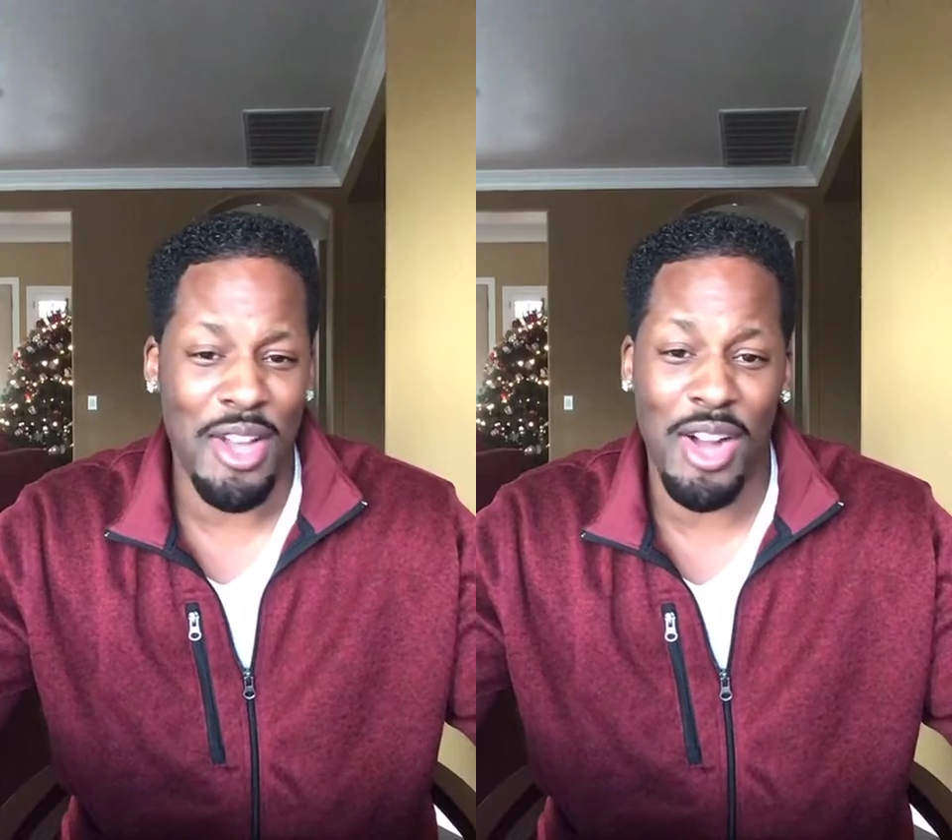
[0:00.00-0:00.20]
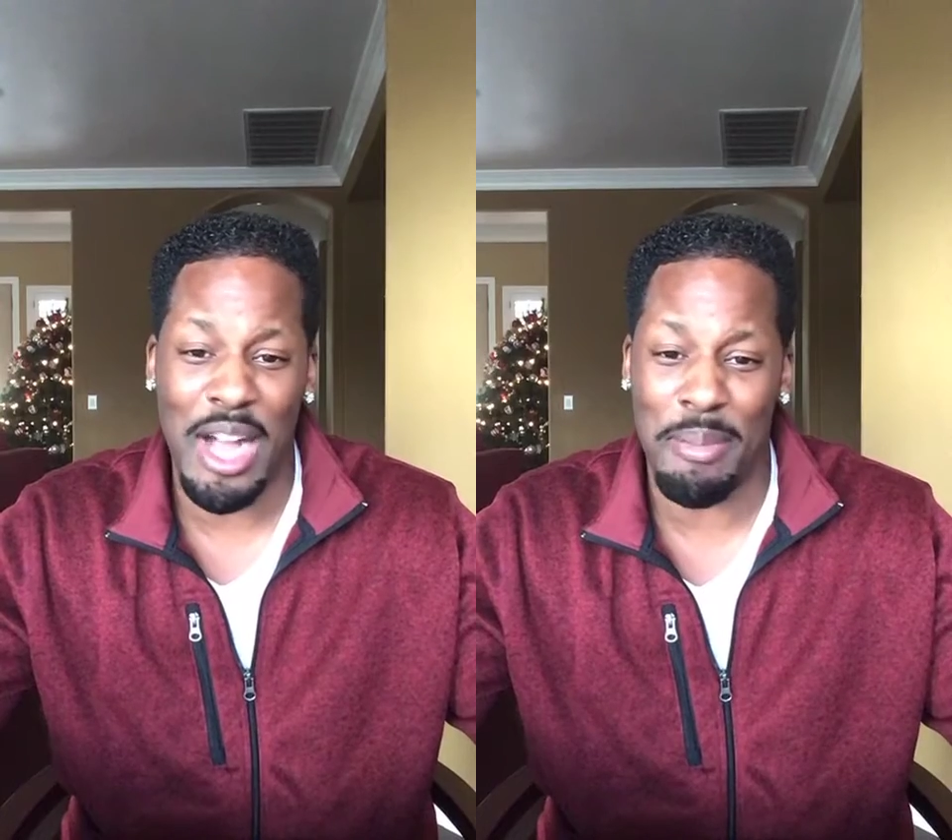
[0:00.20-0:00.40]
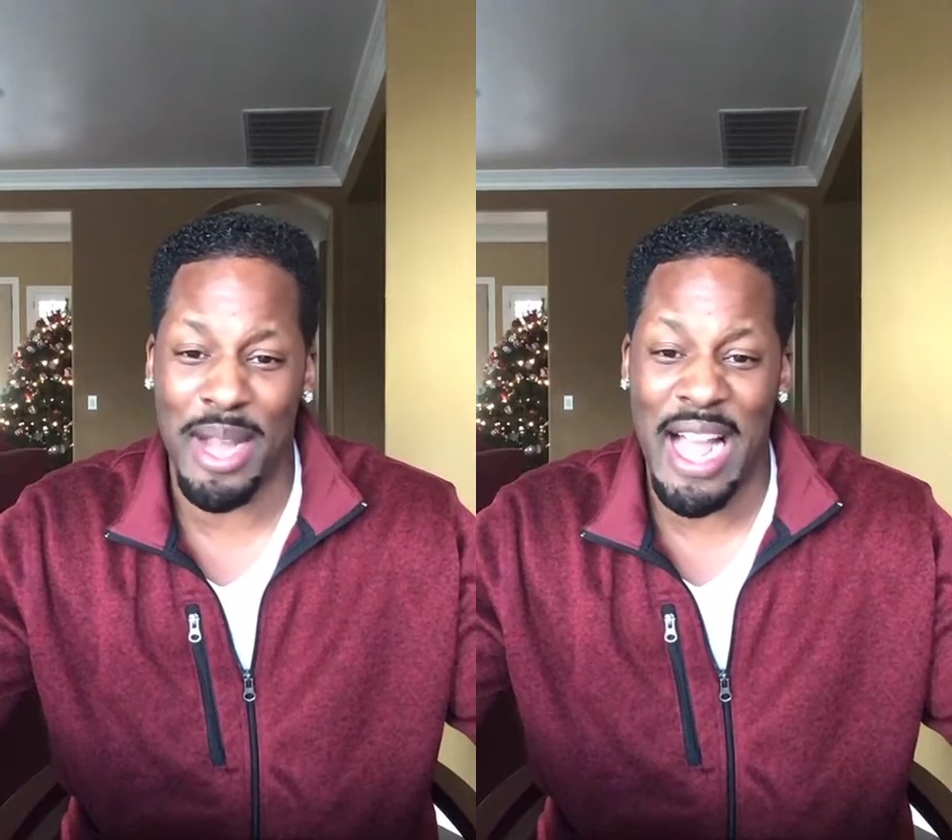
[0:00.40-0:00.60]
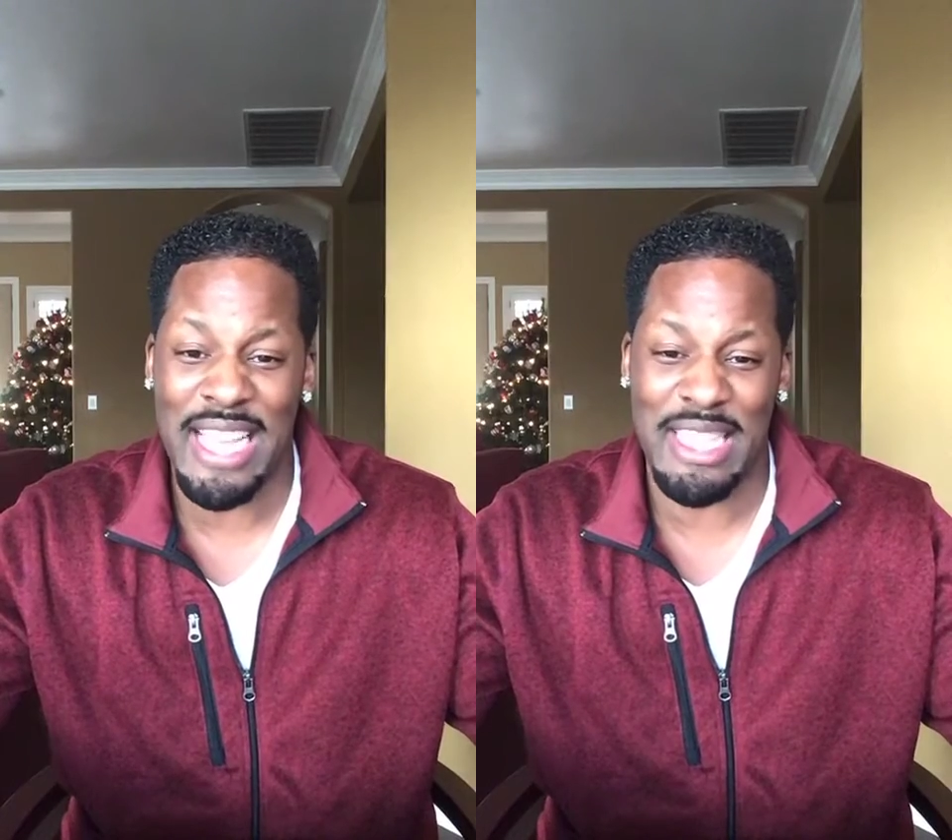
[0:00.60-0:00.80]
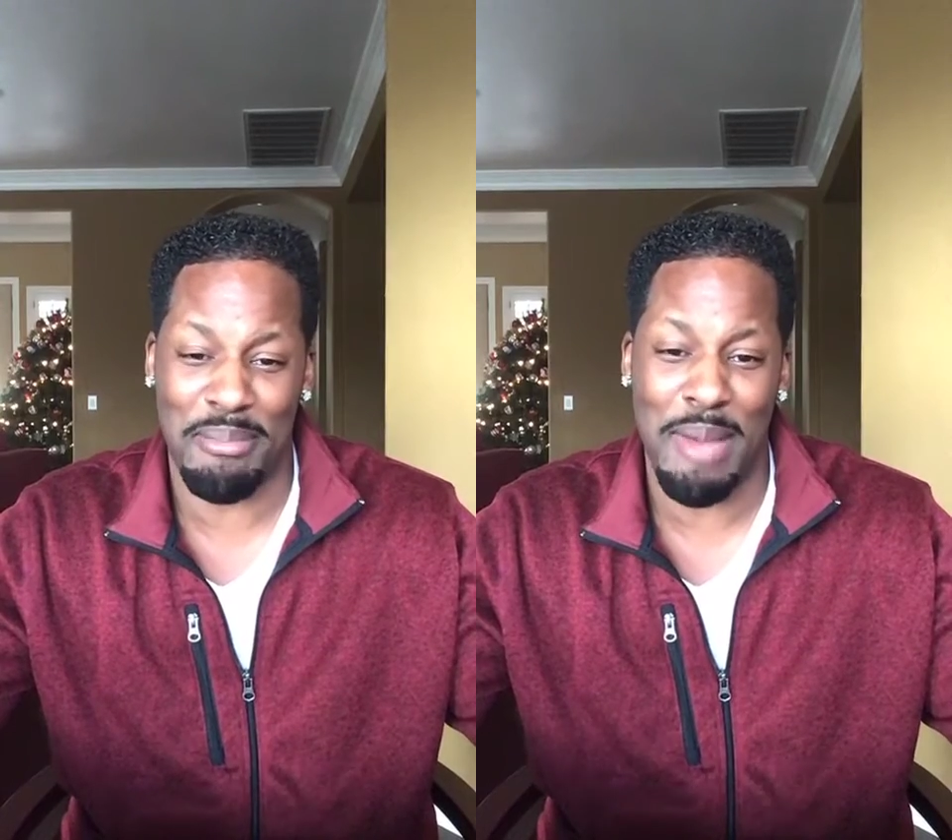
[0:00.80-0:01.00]
Saw a couple
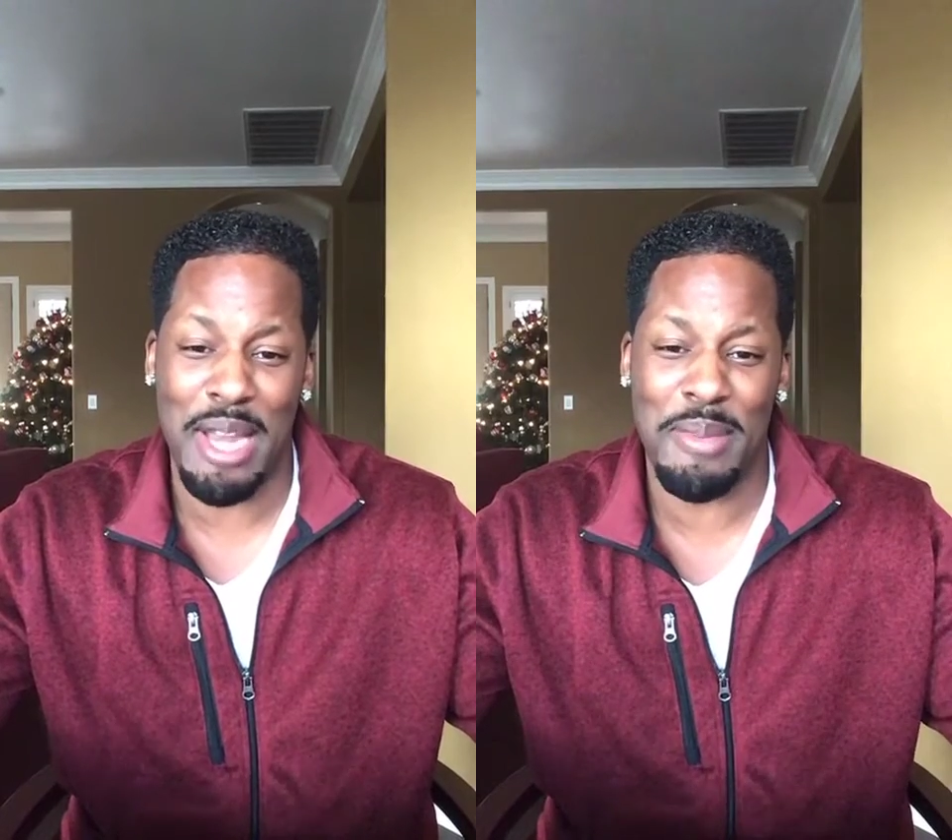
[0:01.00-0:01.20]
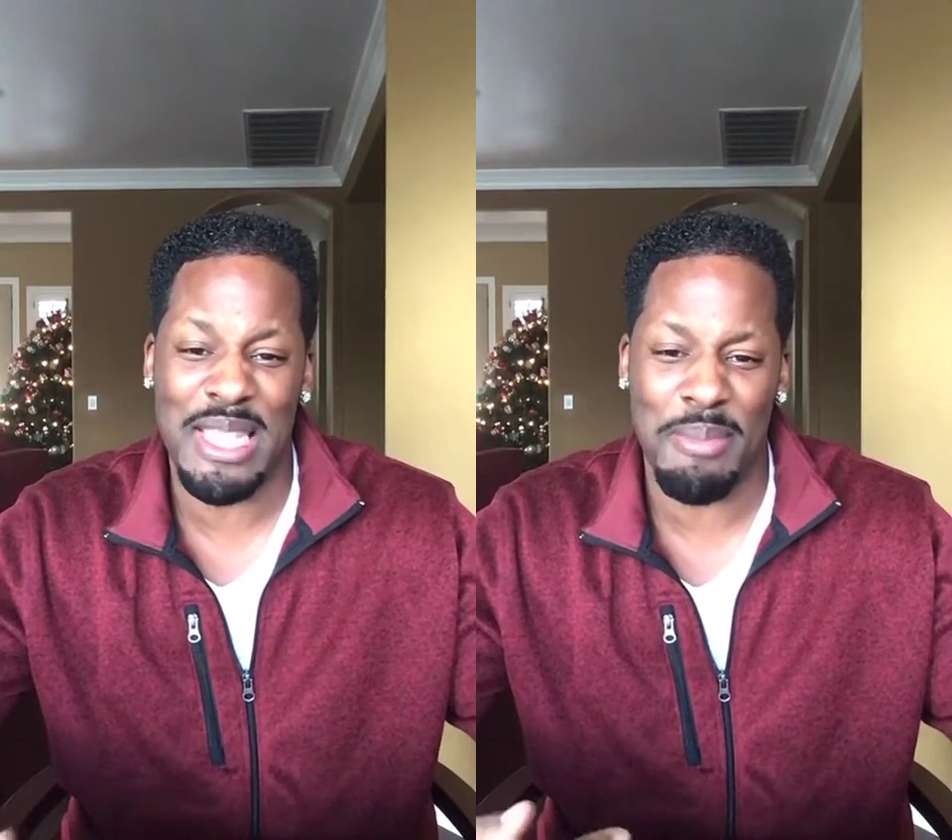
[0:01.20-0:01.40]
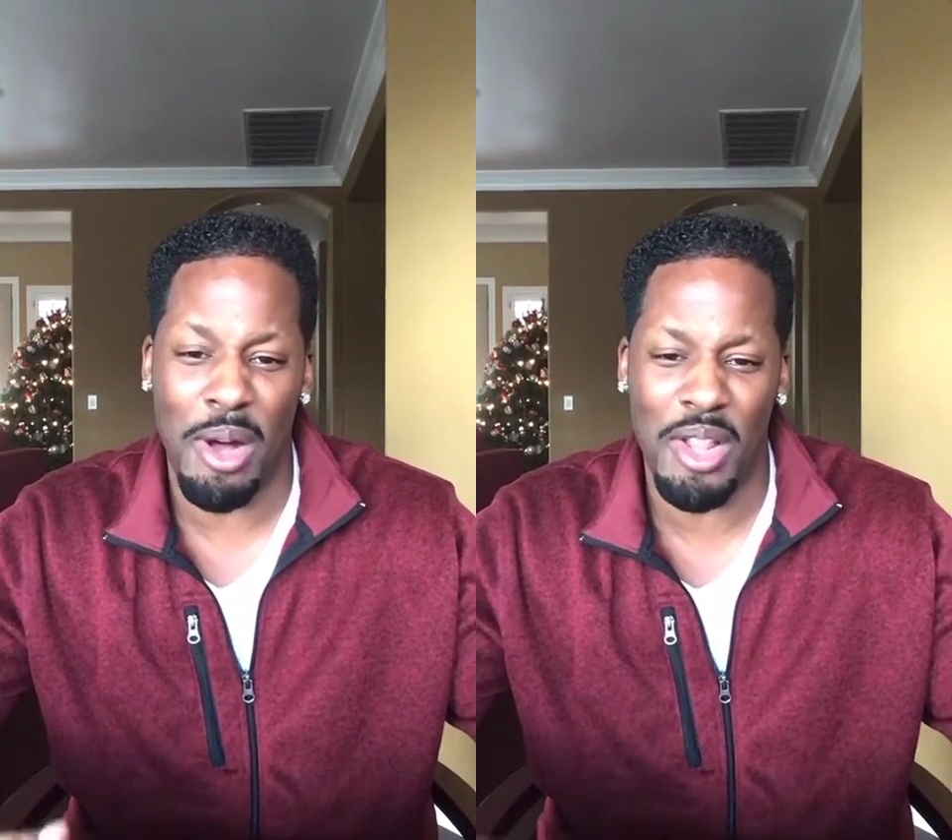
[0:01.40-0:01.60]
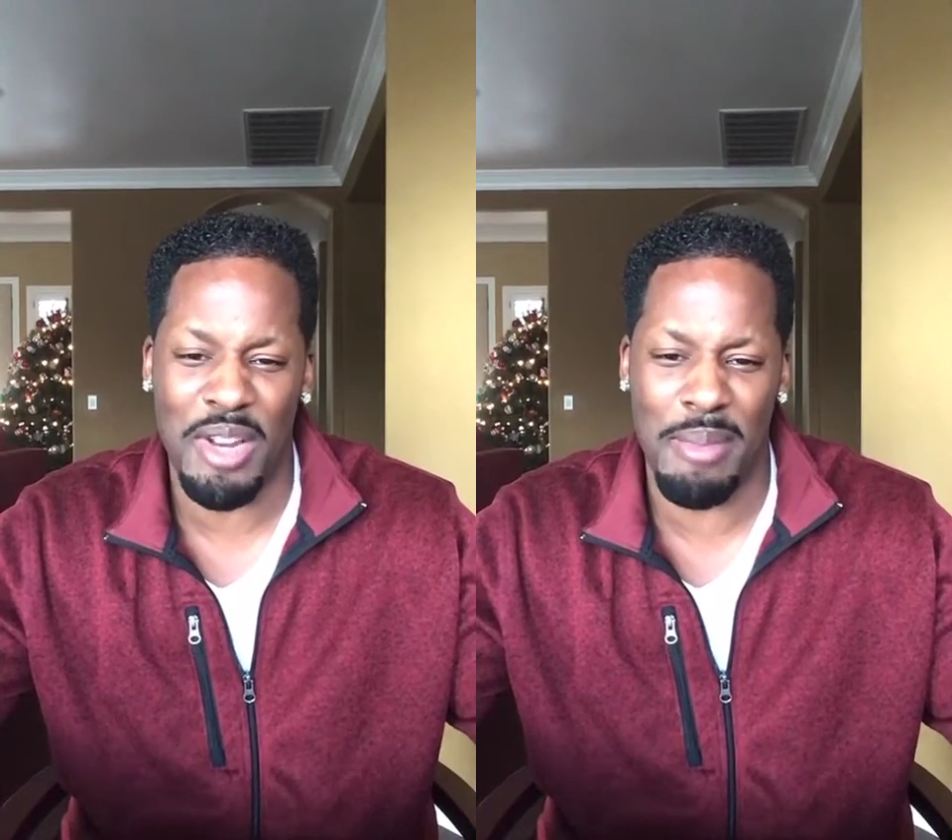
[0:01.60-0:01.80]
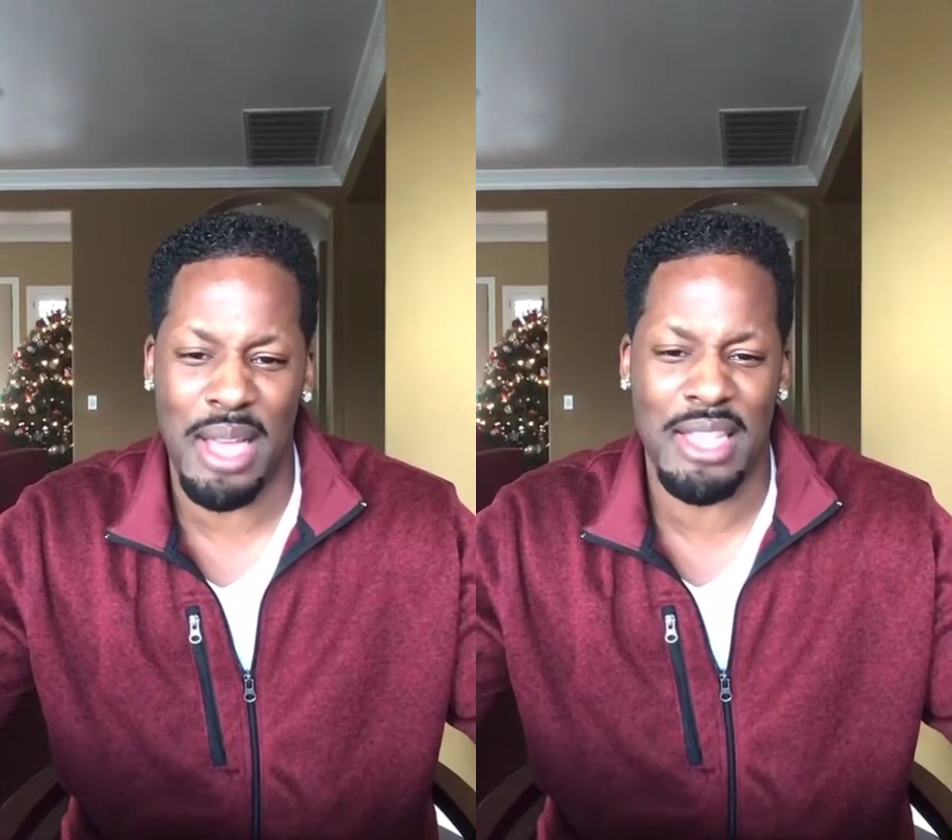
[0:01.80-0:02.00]
guys that might have been
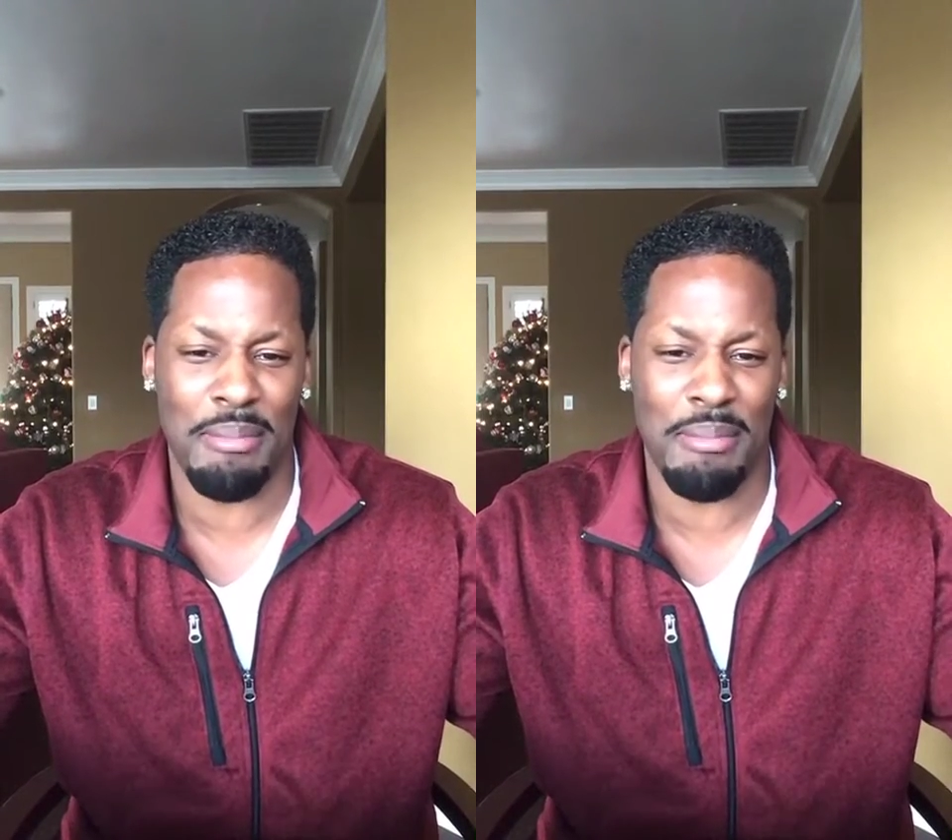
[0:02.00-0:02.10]
smaller than me.